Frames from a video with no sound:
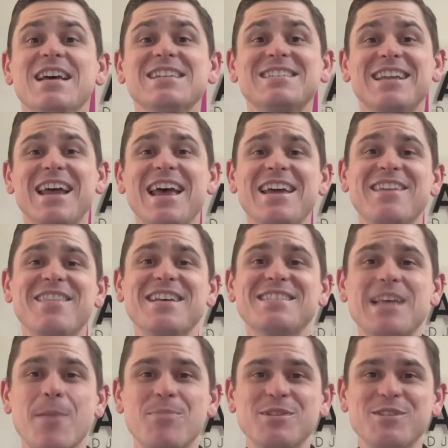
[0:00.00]
Today in this
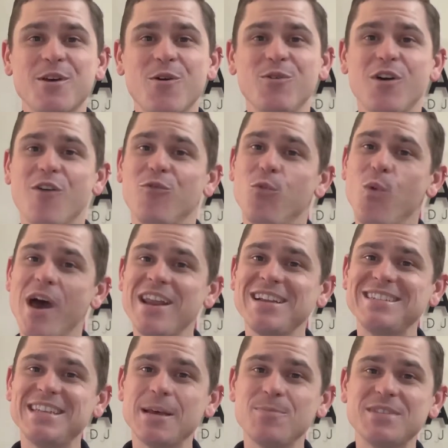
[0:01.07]
episode of Wedding
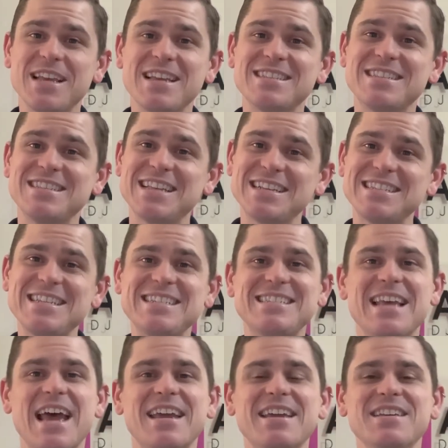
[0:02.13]
Tips in 60
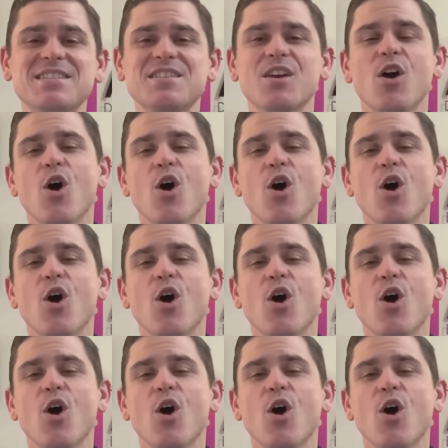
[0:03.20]
Seconds,